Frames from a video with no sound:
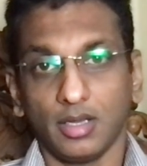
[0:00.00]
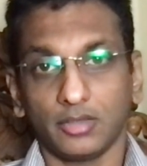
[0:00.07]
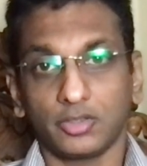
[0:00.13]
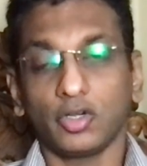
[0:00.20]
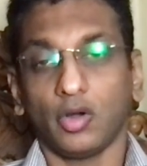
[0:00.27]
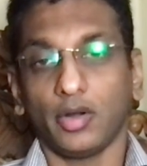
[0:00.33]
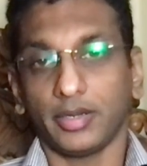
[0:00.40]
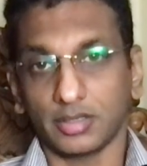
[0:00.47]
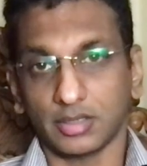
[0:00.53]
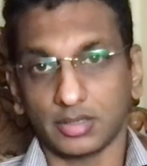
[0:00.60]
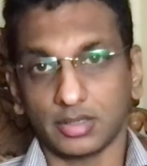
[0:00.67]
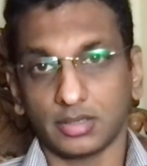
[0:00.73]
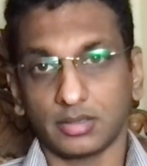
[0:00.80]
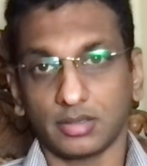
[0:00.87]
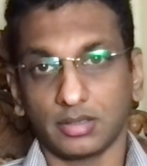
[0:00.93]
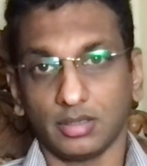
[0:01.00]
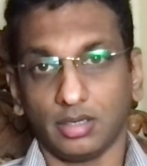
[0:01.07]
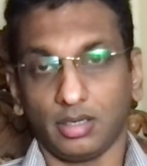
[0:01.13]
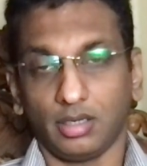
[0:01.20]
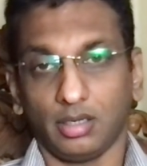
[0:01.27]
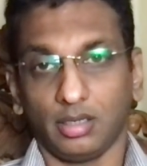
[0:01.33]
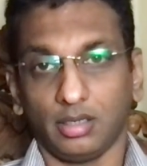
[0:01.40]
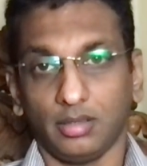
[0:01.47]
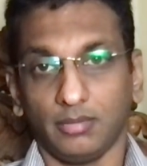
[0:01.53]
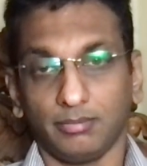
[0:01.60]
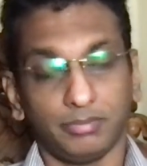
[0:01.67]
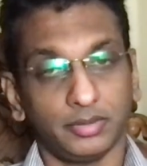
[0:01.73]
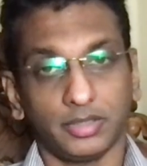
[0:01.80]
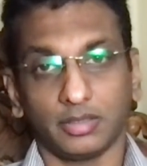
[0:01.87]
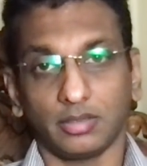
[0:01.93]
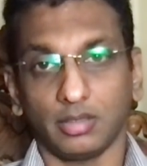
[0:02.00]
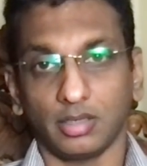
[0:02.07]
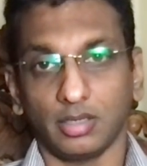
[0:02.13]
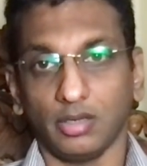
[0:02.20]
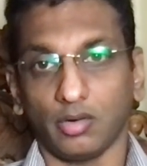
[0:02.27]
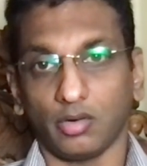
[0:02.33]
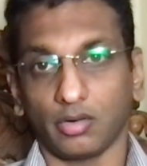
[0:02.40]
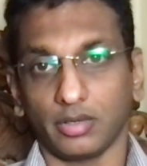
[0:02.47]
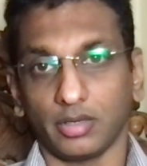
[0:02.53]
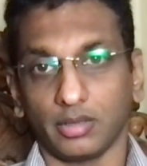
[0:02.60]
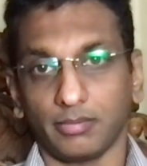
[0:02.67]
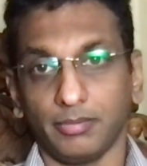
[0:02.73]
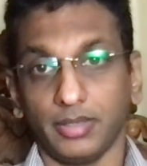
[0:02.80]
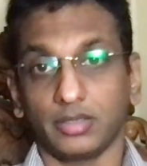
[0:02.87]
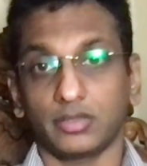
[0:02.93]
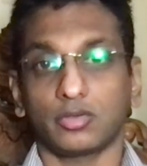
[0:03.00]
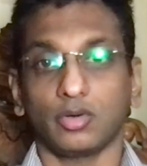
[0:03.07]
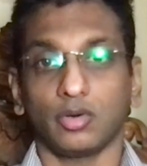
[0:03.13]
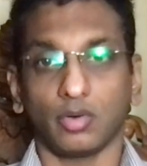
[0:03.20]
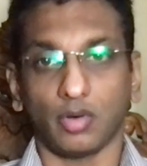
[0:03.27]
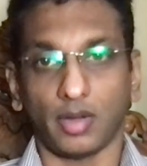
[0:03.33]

joints, particularly on your big toe,